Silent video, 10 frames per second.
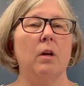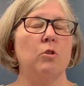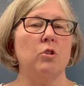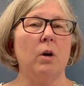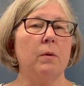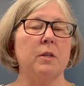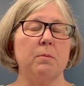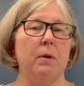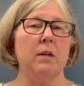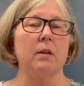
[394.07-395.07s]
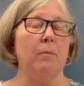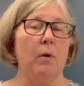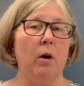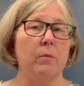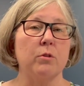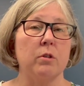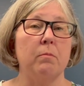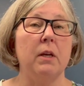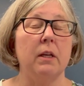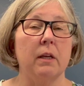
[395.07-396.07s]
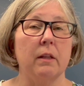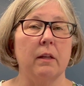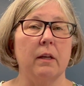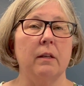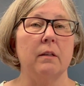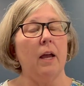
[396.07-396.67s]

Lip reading: Showings picked up almost immediately,